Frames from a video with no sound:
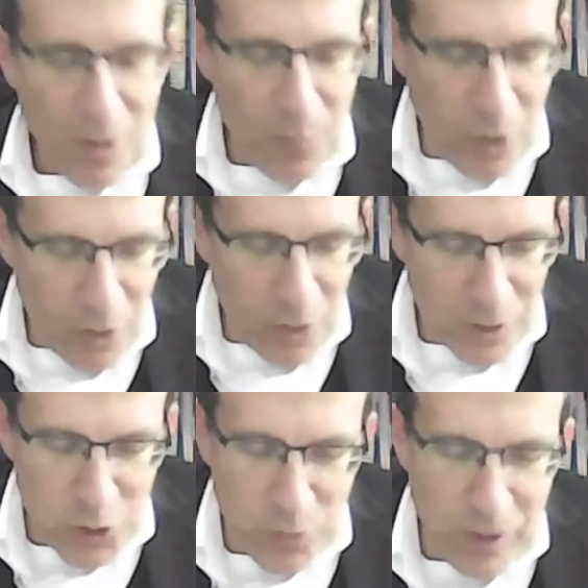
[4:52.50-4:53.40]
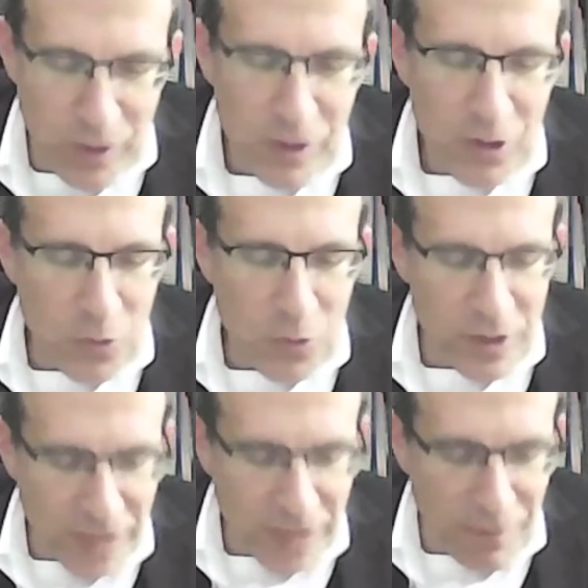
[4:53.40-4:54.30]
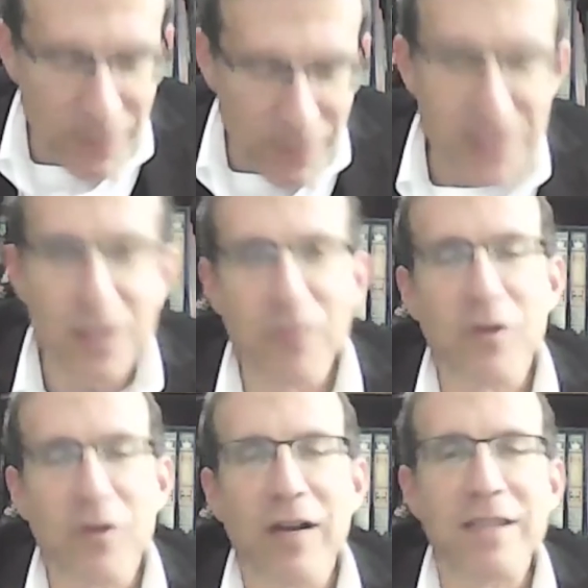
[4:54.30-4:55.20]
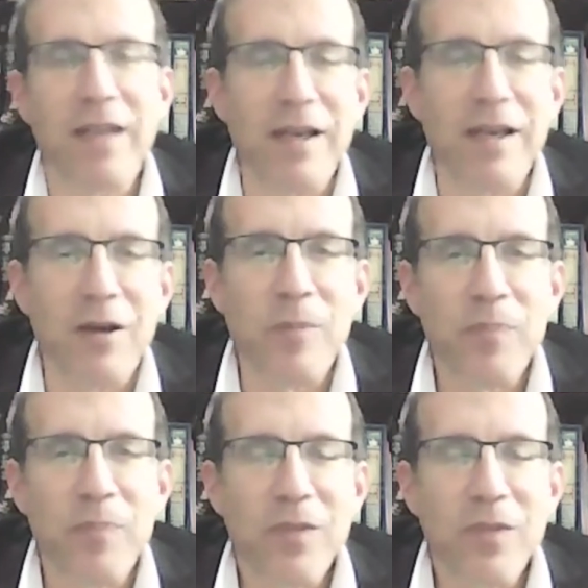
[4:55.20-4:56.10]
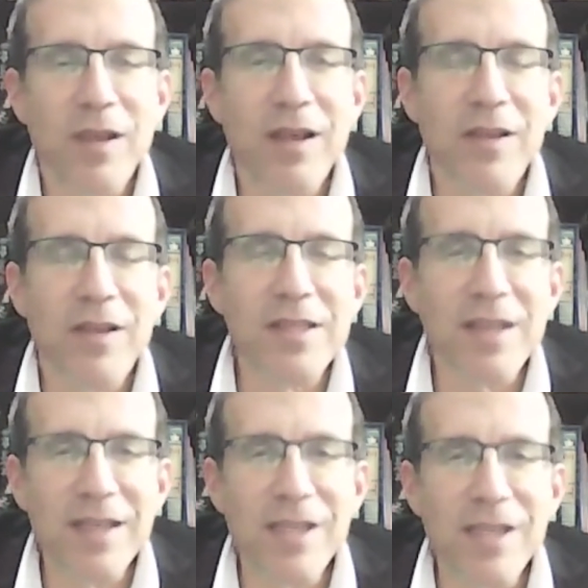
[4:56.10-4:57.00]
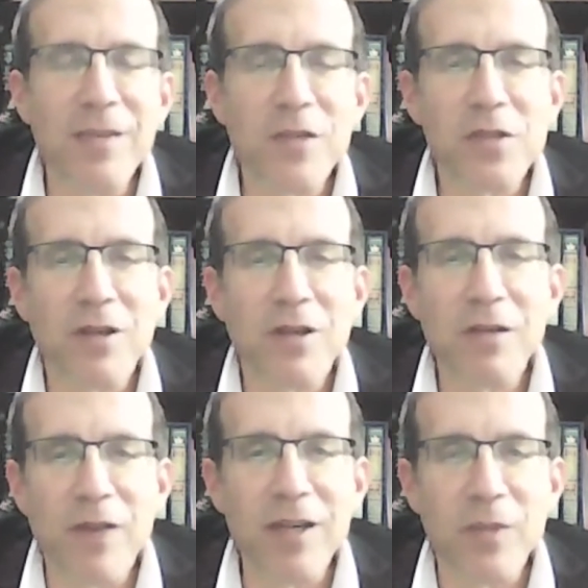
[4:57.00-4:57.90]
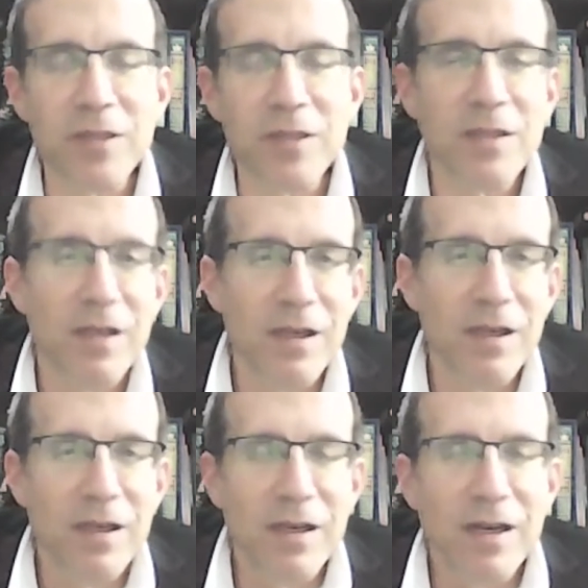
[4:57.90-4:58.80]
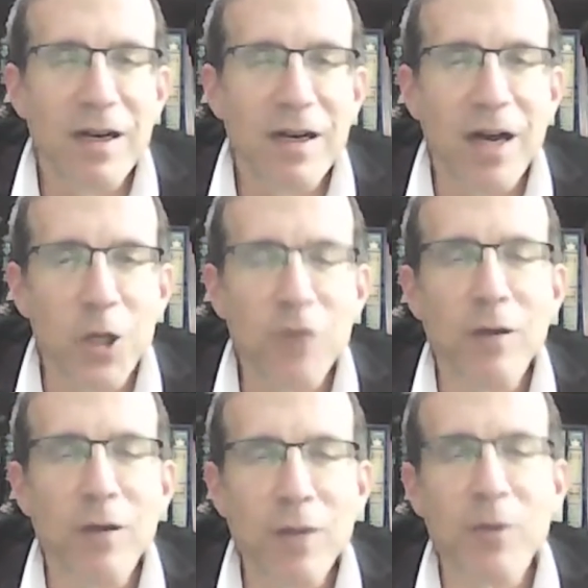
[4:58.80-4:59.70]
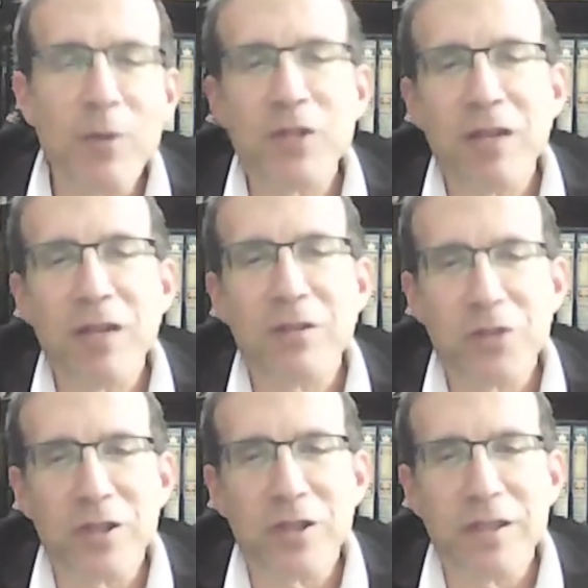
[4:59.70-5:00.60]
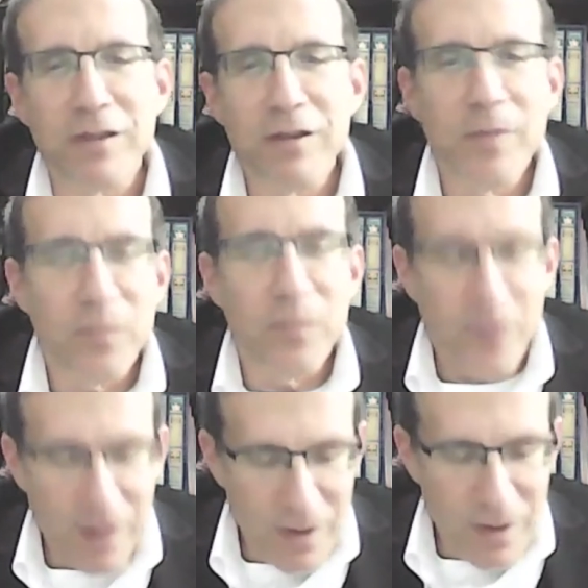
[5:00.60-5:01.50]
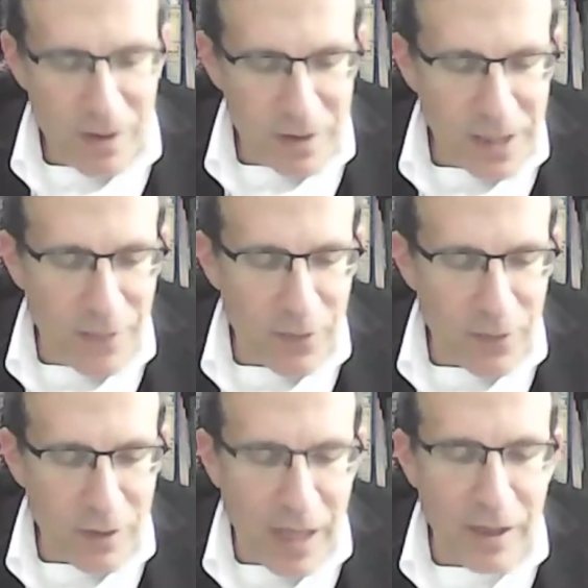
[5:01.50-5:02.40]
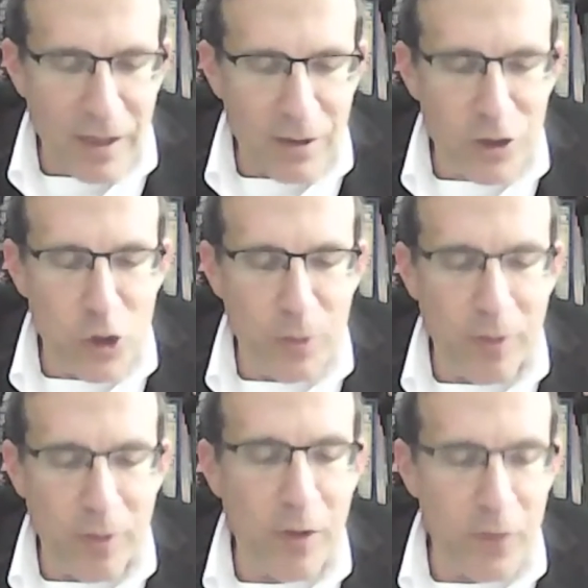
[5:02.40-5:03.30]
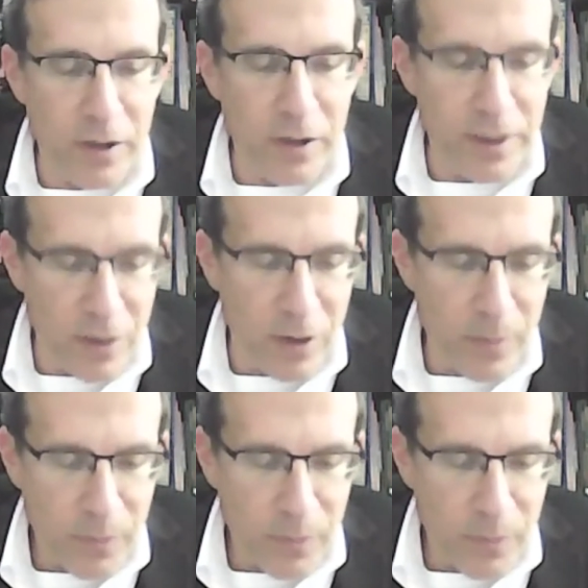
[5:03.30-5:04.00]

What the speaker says: paraduma, which taka fixes up for cheta egel. This idea, the mitzvahs are like vitamins, I heard from my Rebbe Rav Shechter Shlita, The Sefer Nachal Keduma of the Chidah